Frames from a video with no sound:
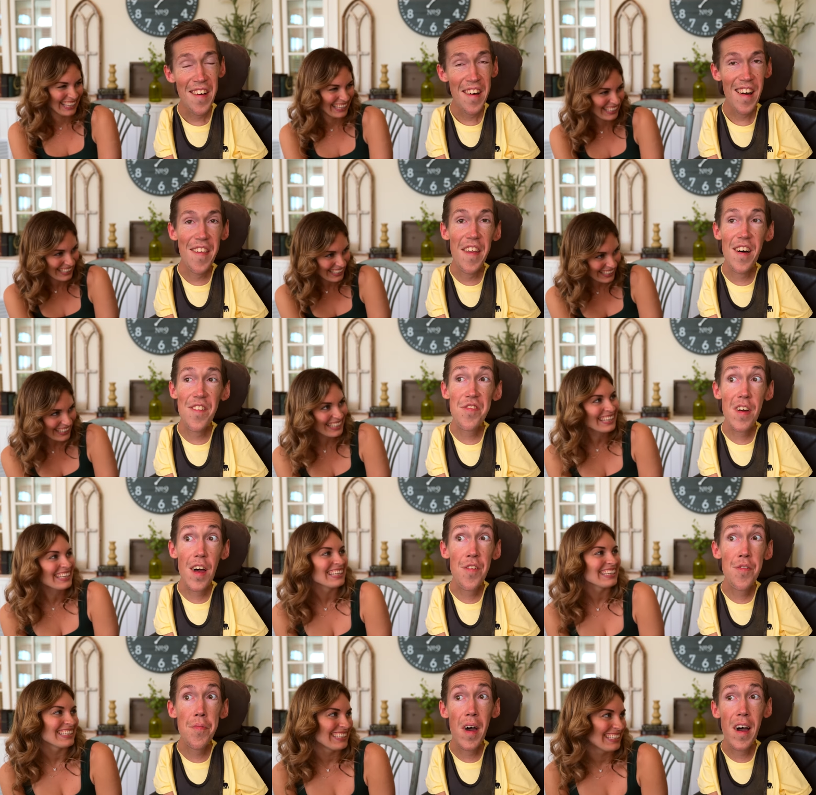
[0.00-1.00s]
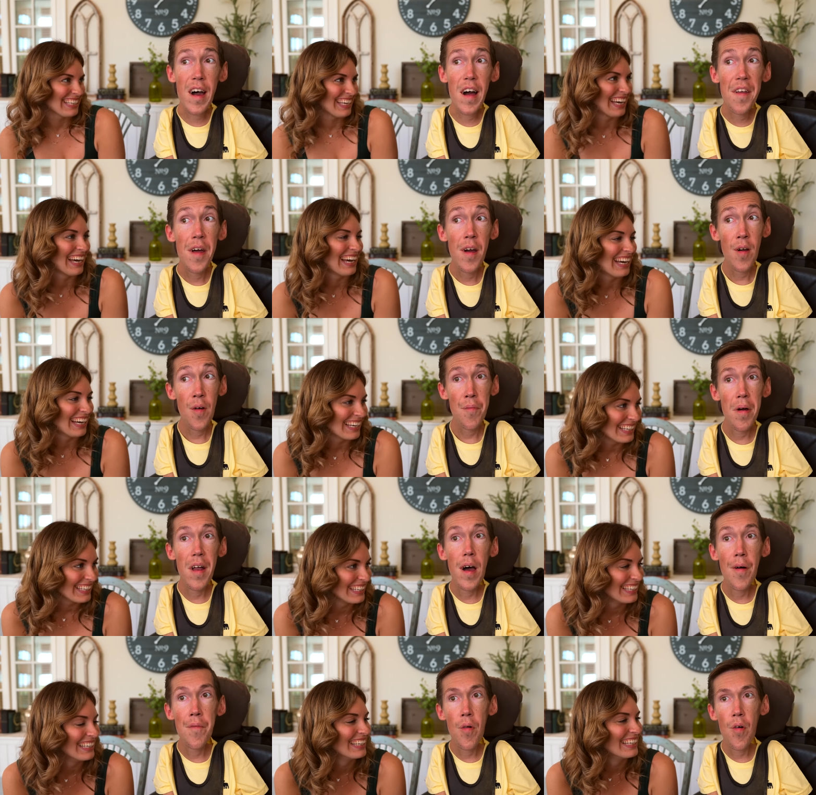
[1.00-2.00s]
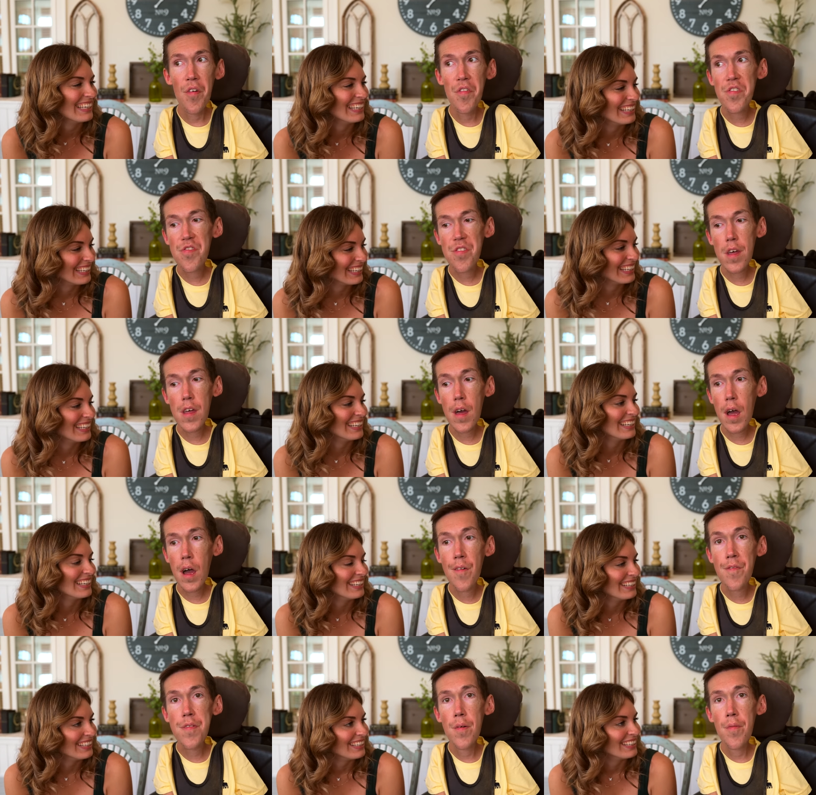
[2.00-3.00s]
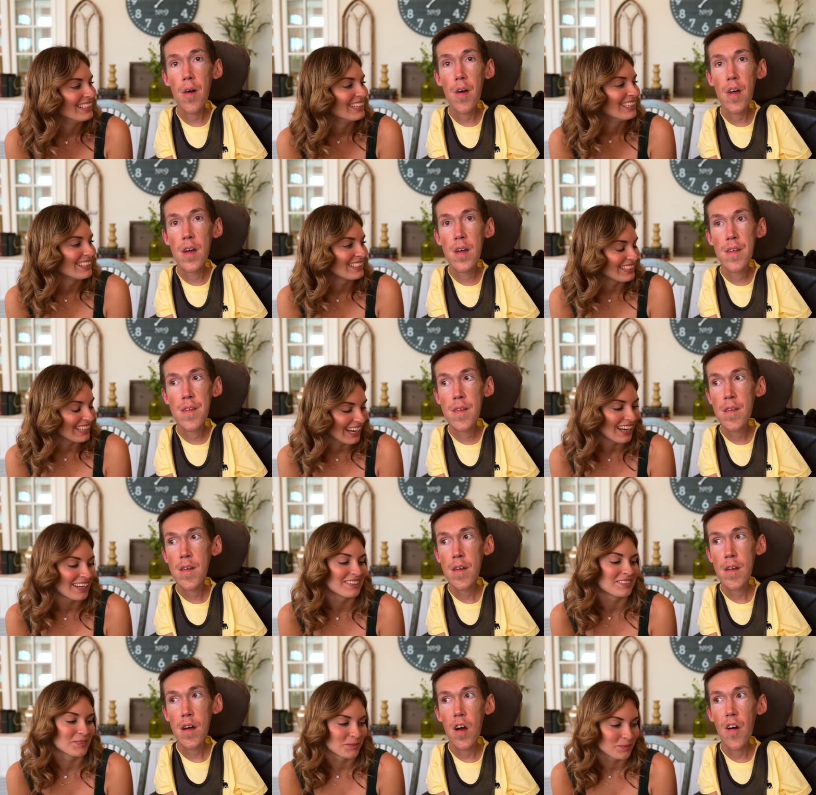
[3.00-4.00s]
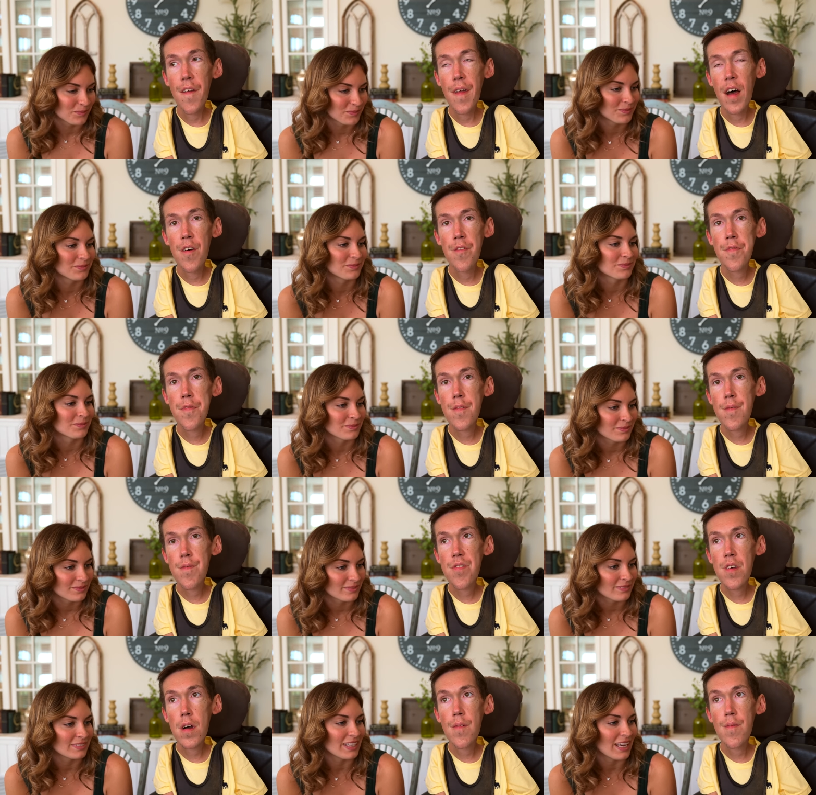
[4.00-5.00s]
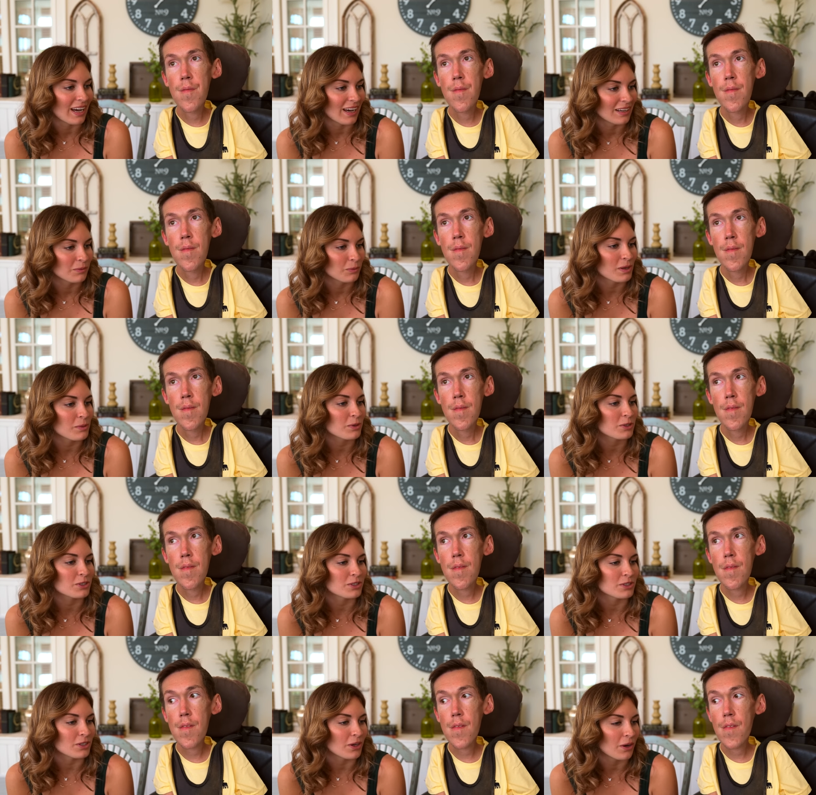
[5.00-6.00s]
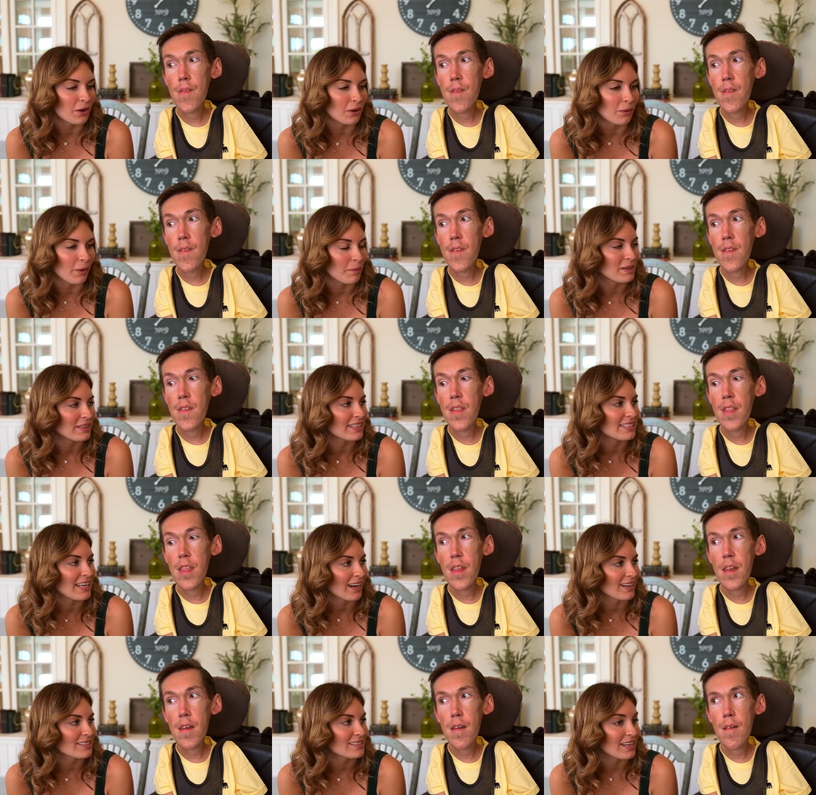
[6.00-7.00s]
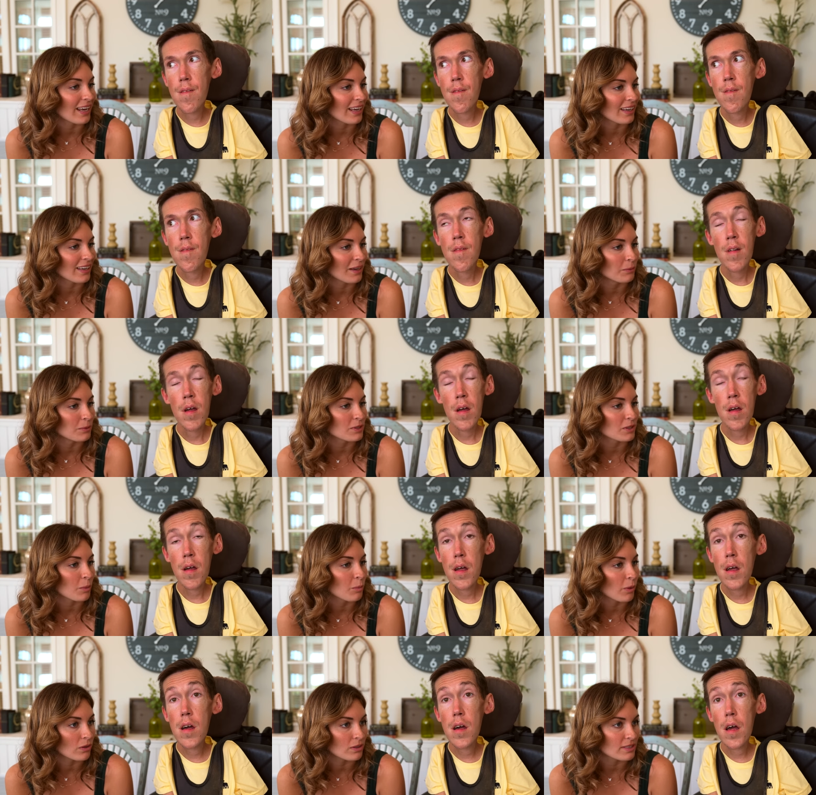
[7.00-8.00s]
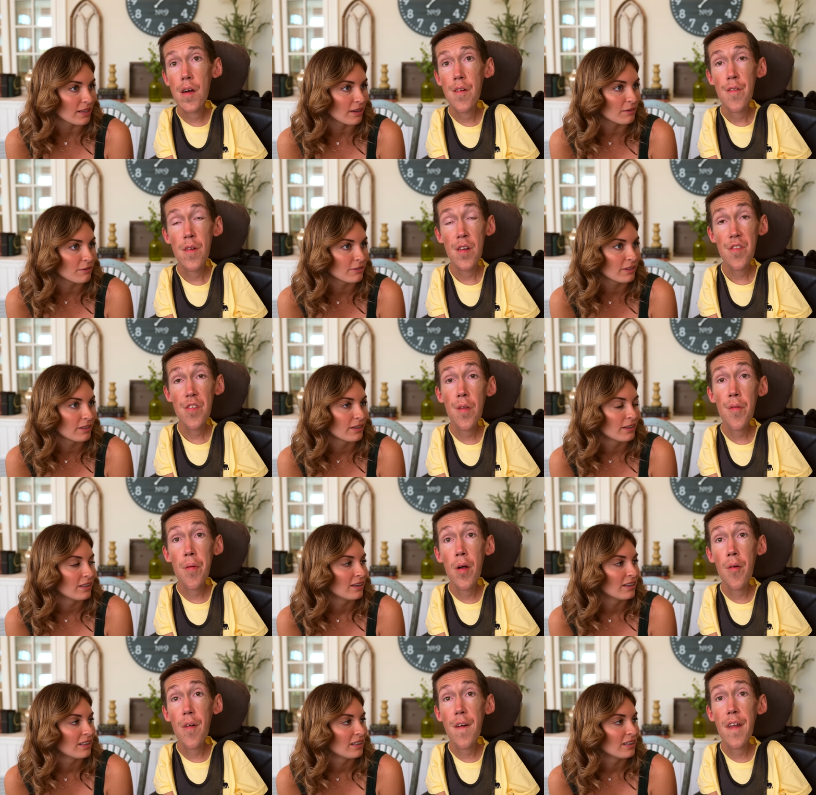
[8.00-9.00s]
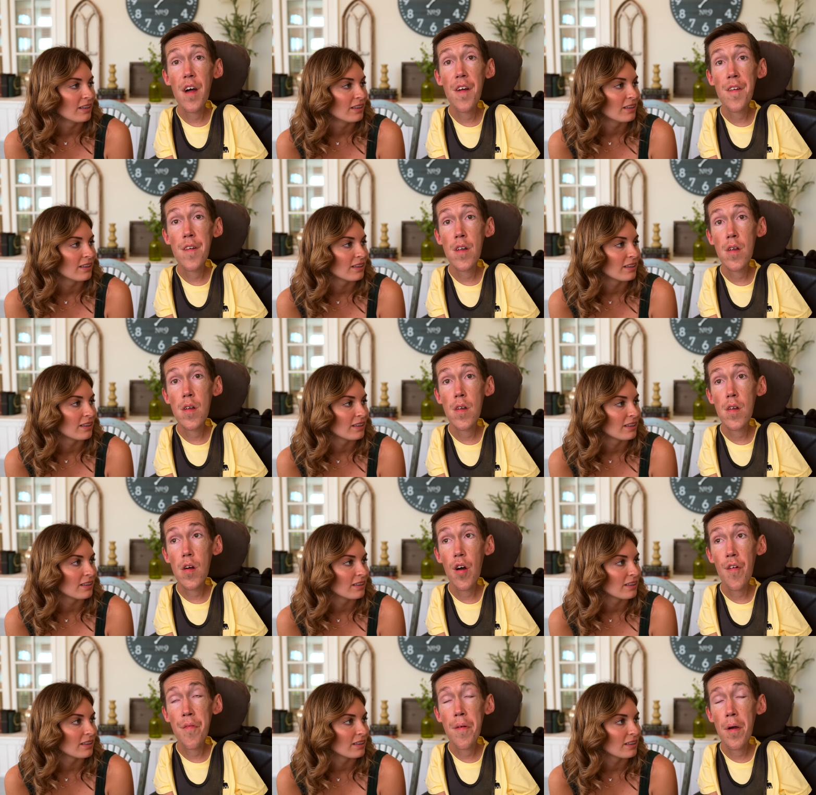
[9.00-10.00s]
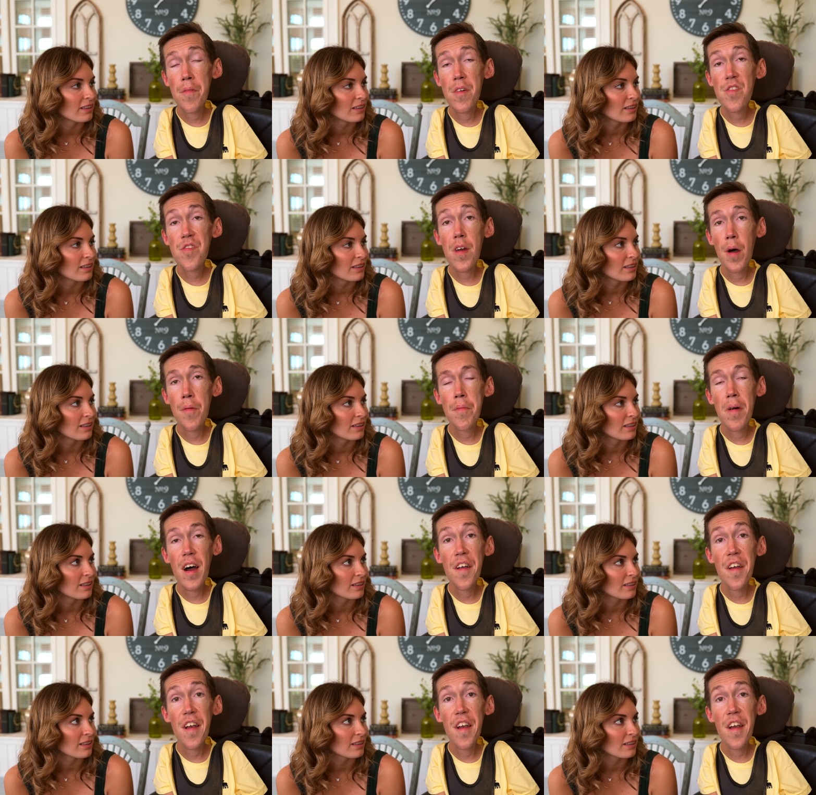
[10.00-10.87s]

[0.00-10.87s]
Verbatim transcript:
Speaker 1: And that sounds bad, yeah. but I'm more just like comfortable in yeah. our life. So
Speaker 2: yeah, we were so. I mean, the texting it was compulsive
Speaker 1: to the point where like our families got mad